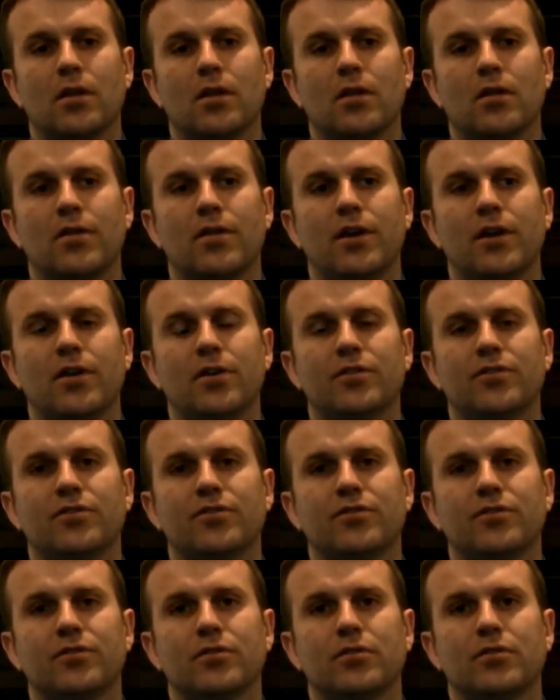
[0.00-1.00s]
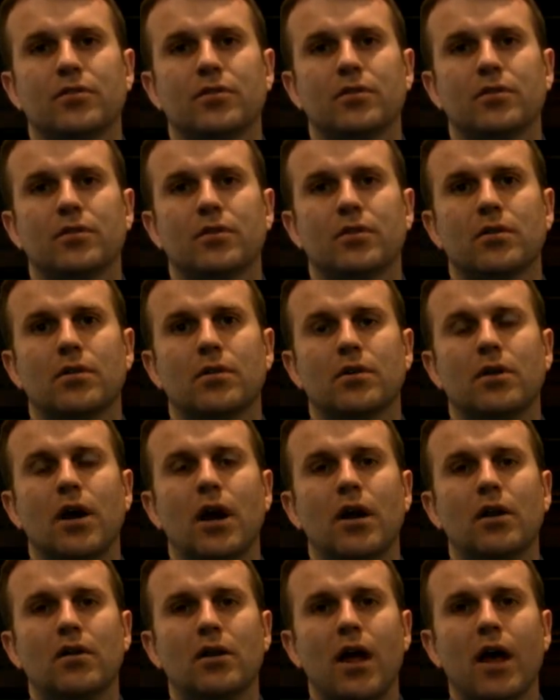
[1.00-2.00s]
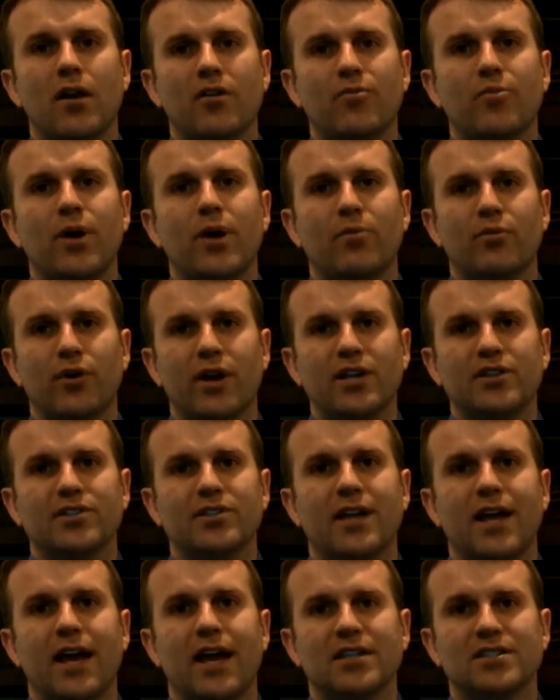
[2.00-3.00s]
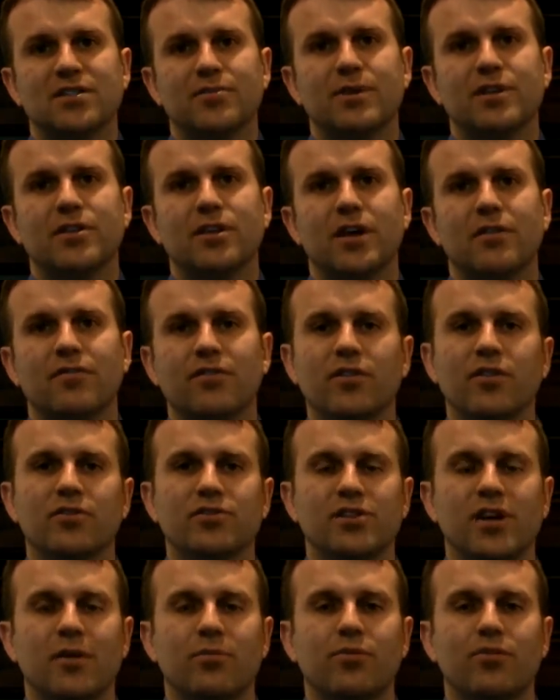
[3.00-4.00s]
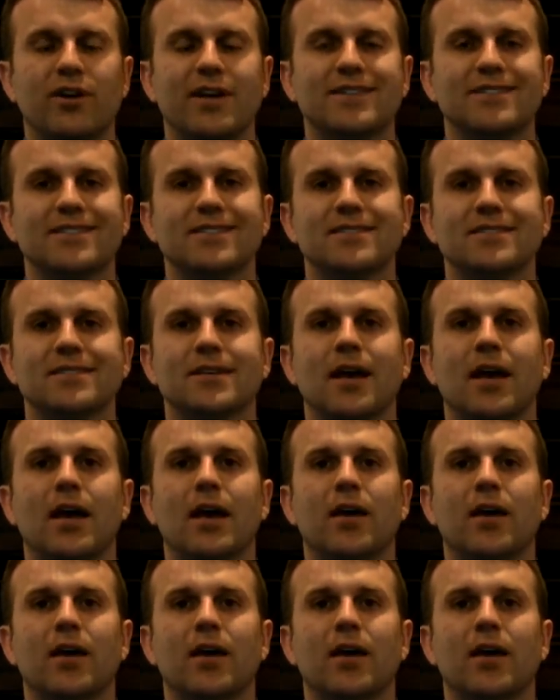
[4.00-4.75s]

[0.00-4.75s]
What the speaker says: There's not a lot of preparation that has to be done for those operations.